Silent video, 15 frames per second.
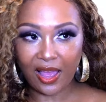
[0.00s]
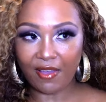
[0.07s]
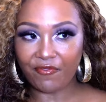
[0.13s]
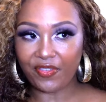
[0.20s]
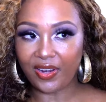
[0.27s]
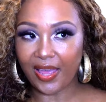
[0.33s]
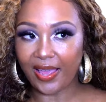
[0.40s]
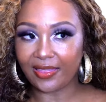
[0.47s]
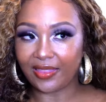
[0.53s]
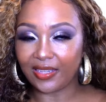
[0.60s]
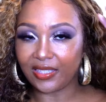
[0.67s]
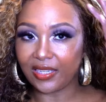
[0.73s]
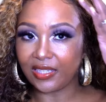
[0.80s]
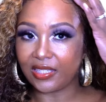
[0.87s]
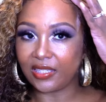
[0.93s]
I feel like
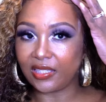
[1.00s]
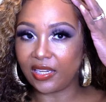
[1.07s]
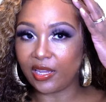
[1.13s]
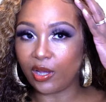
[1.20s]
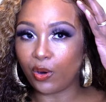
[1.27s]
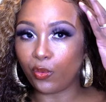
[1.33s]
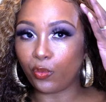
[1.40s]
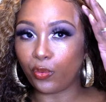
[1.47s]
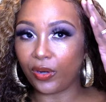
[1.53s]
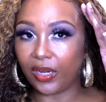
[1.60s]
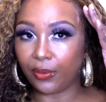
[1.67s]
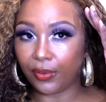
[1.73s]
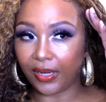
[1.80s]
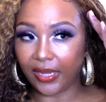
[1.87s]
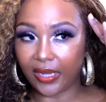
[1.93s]
this is still
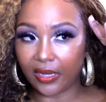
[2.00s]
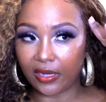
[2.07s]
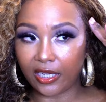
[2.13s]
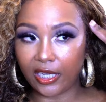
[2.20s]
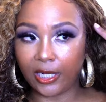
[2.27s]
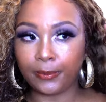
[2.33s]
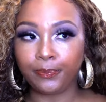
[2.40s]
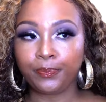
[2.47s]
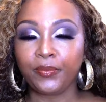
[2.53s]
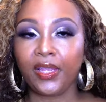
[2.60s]
really, really good.